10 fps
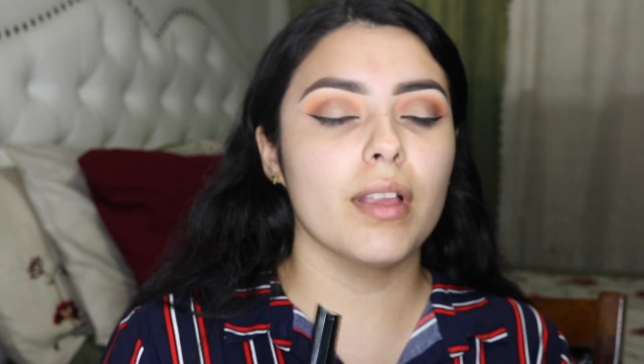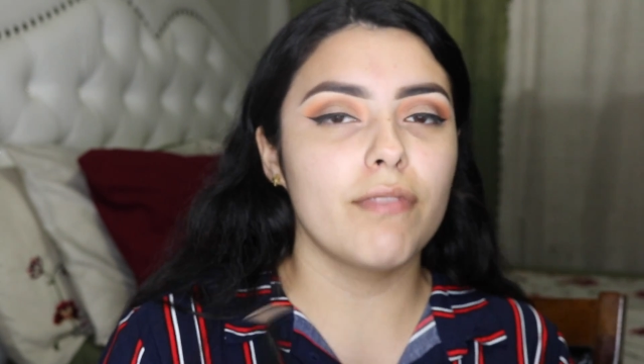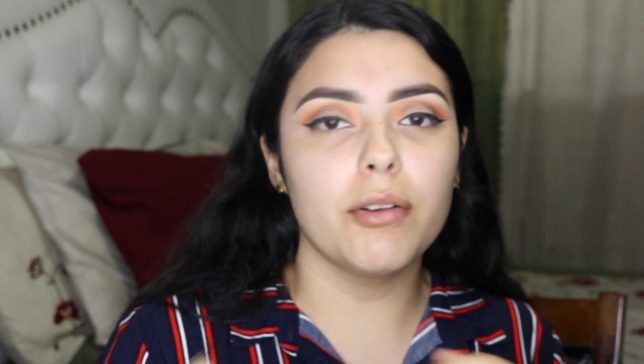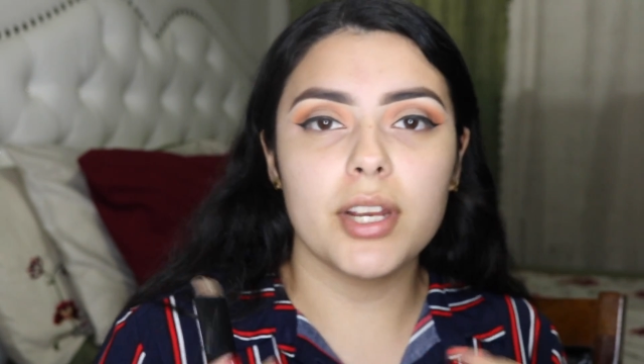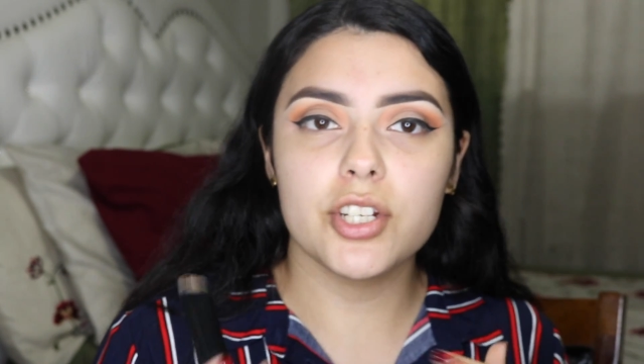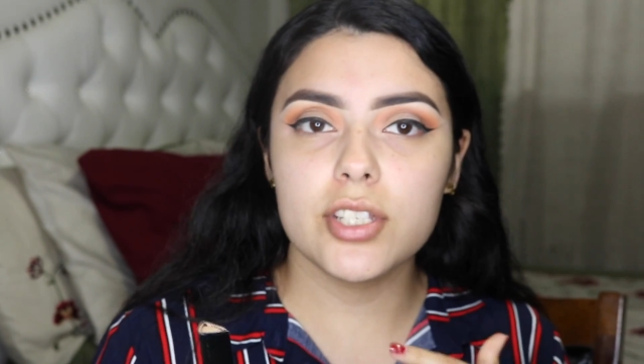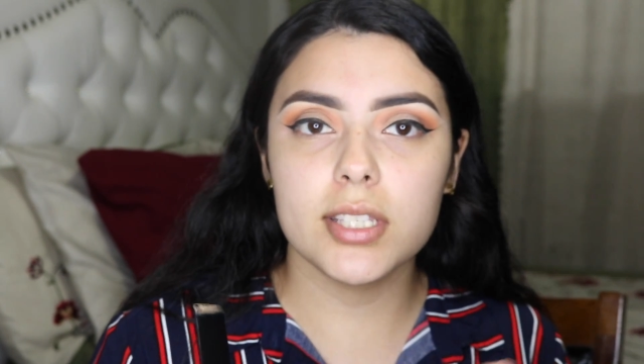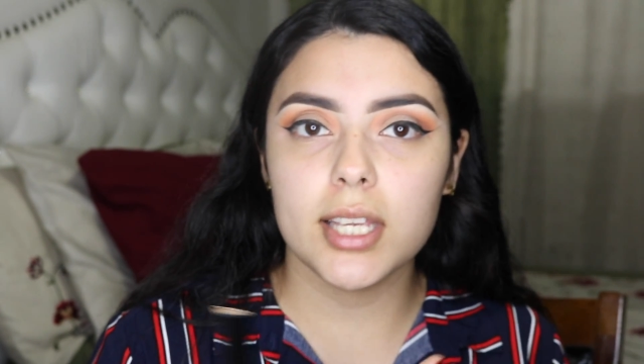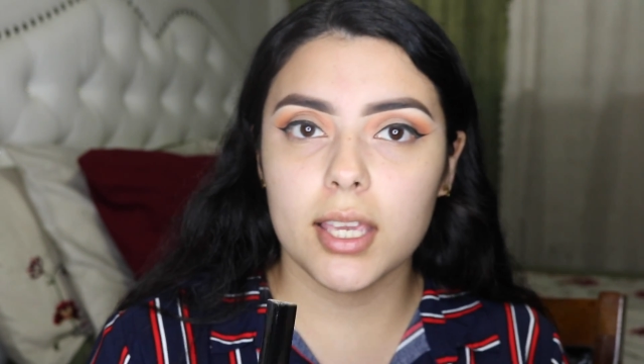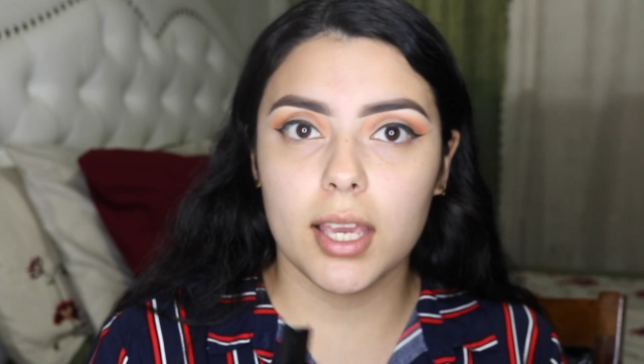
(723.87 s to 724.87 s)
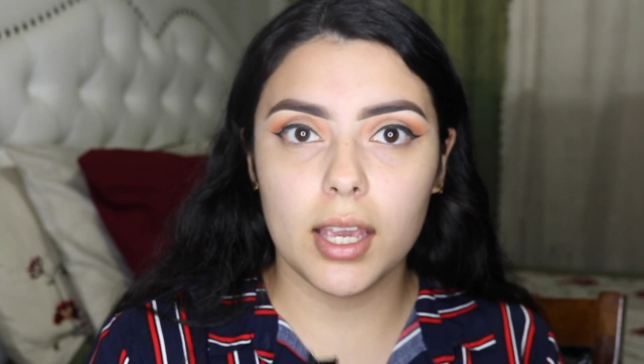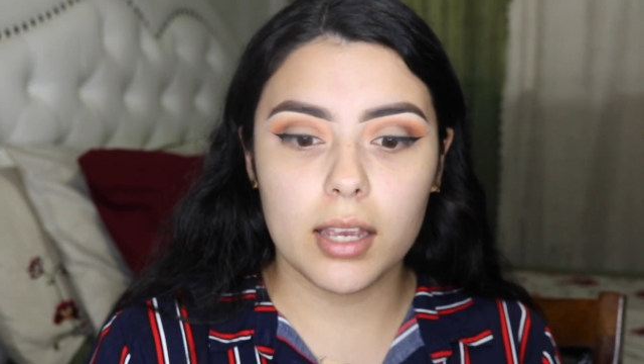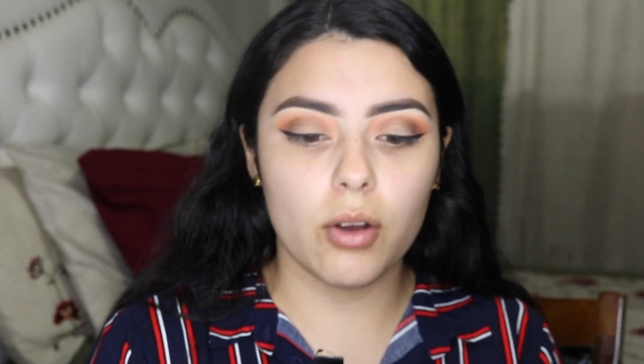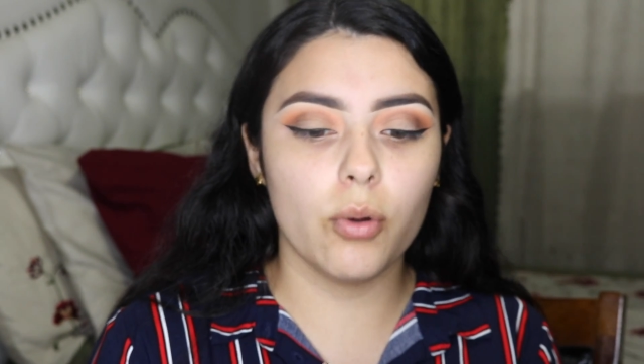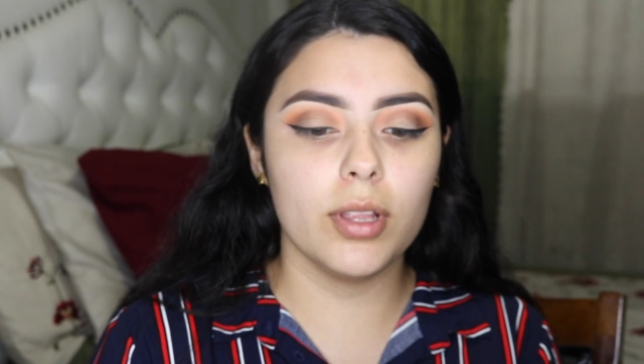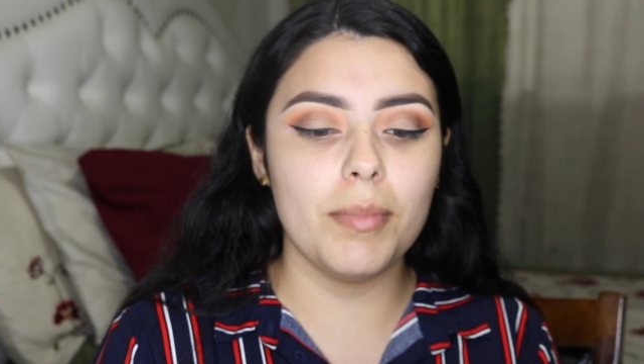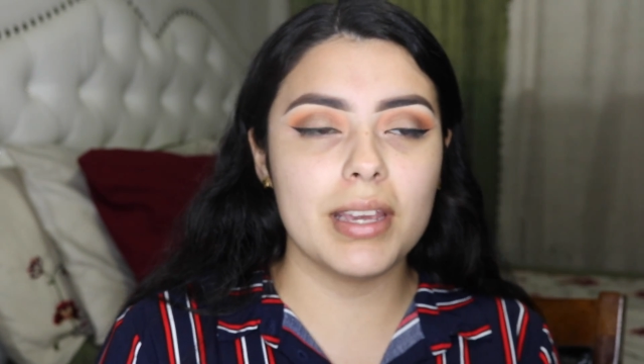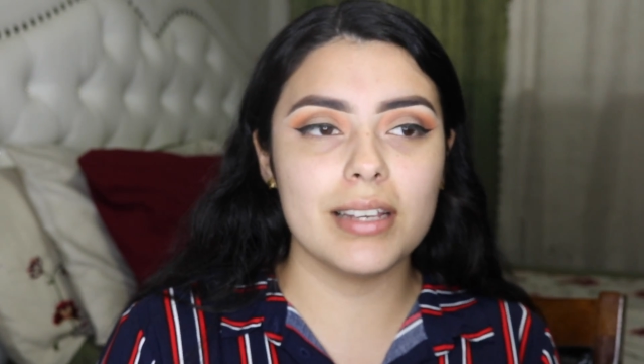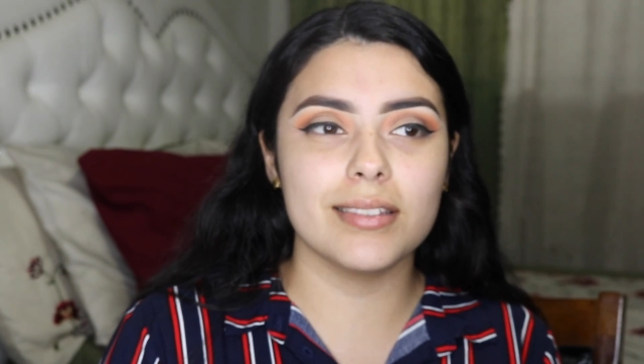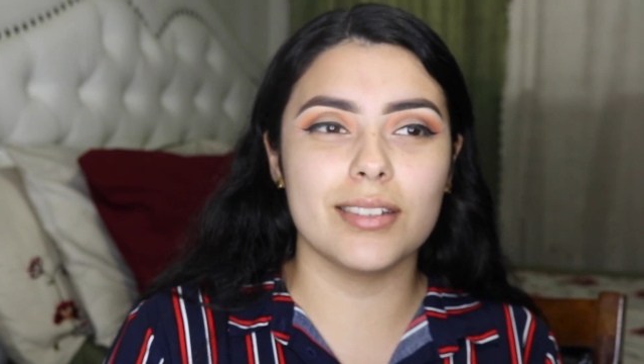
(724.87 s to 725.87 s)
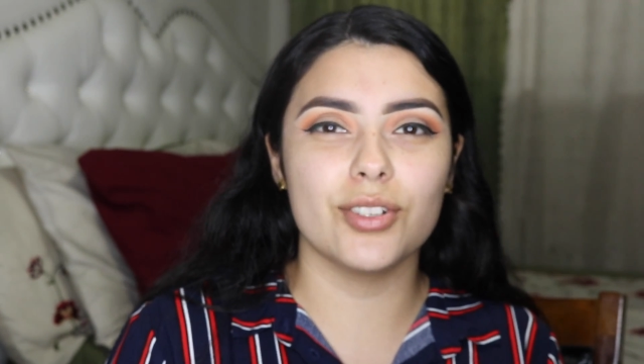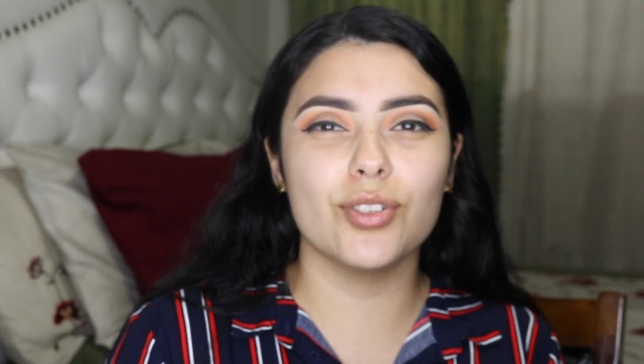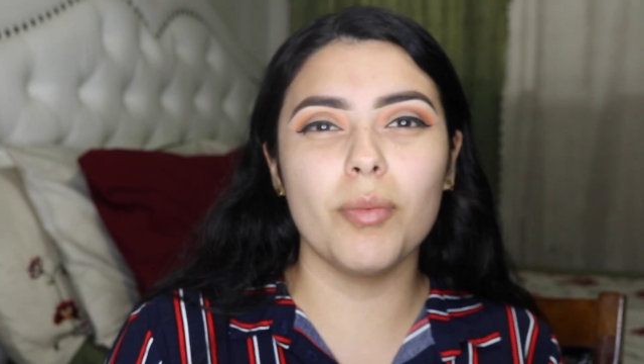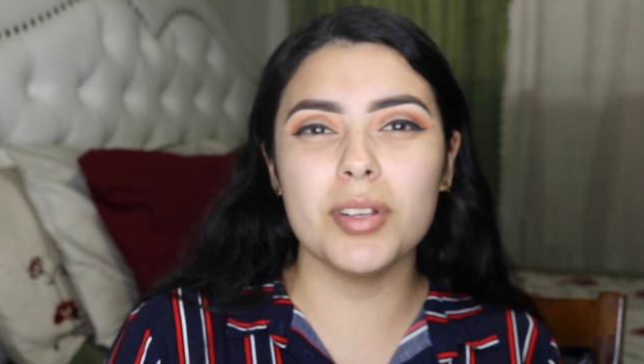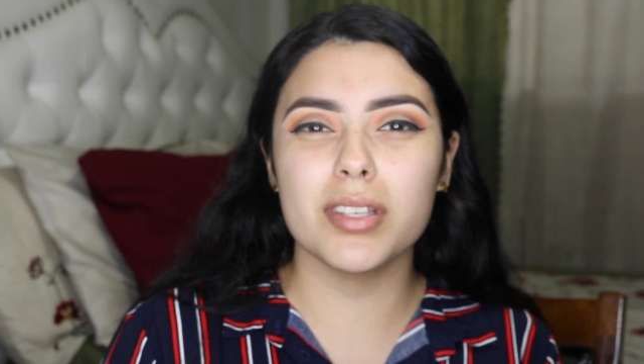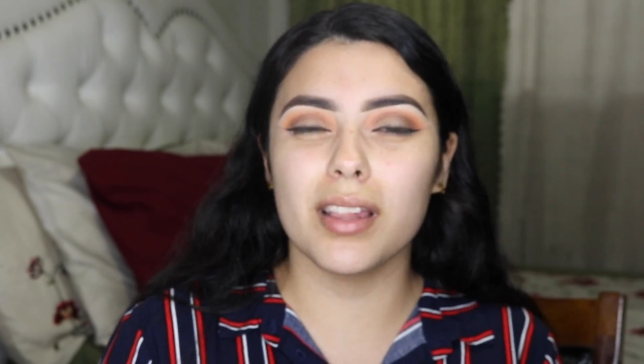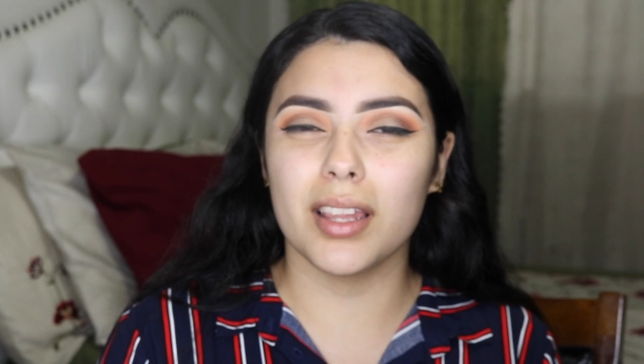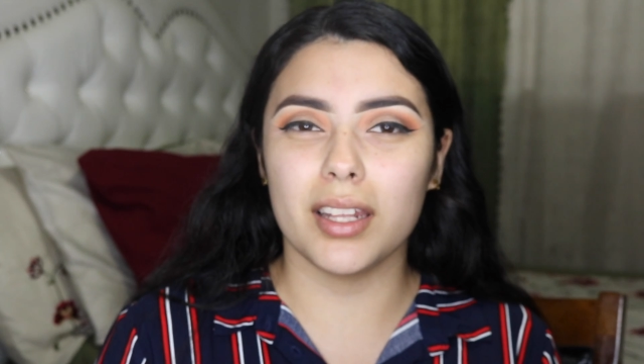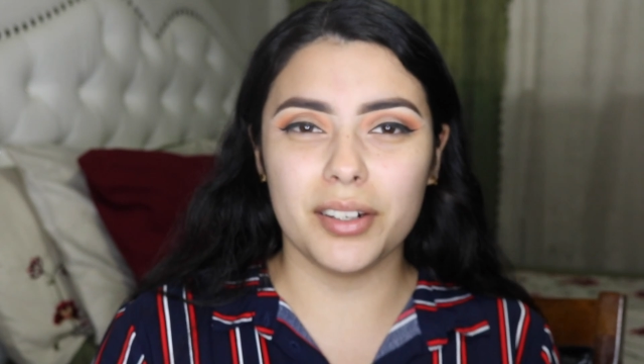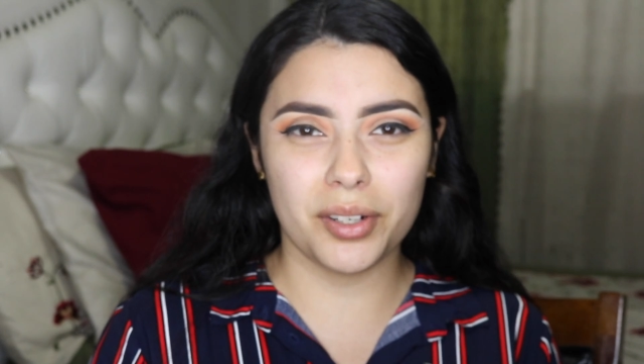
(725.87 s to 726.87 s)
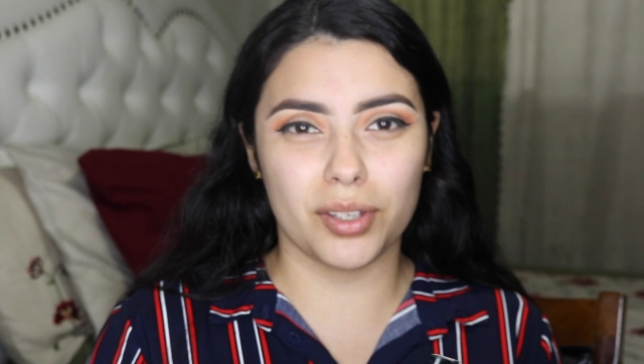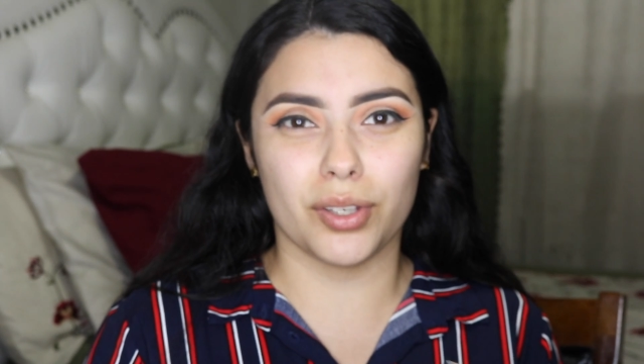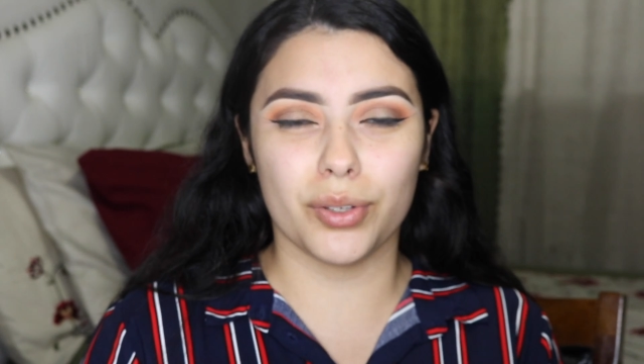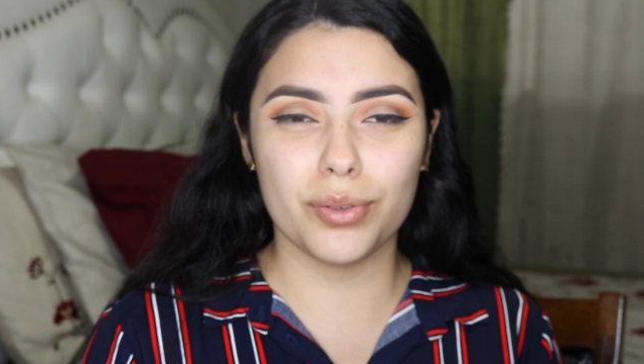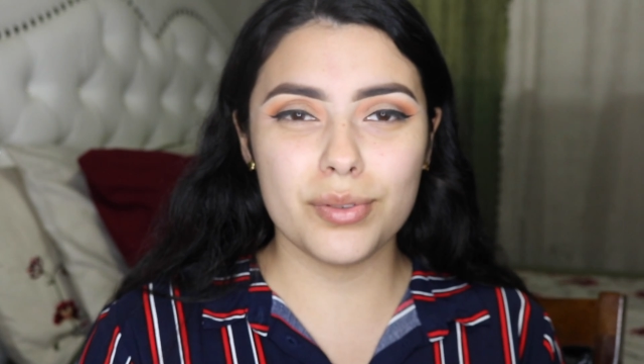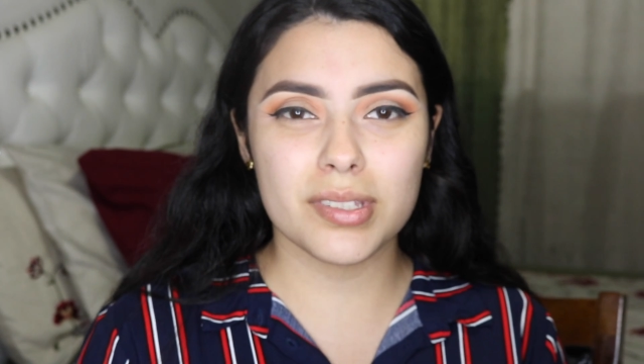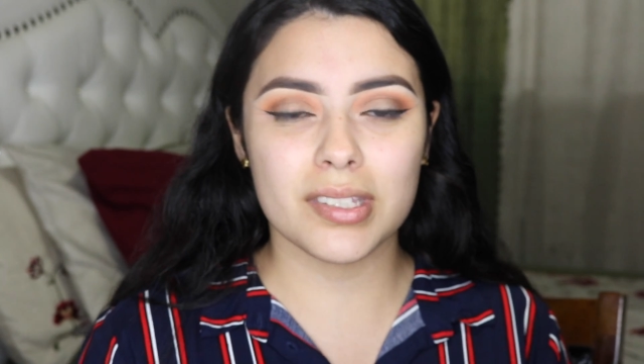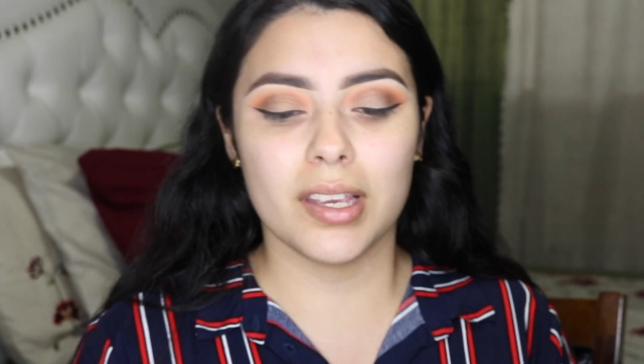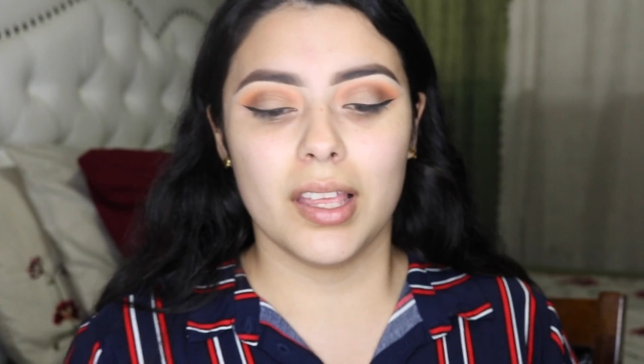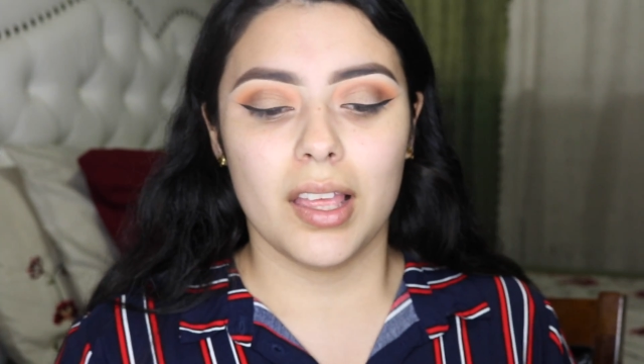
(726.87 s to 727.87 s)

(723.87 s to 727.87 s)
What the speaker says: foundation stick kick only because they're so much cleaner to use.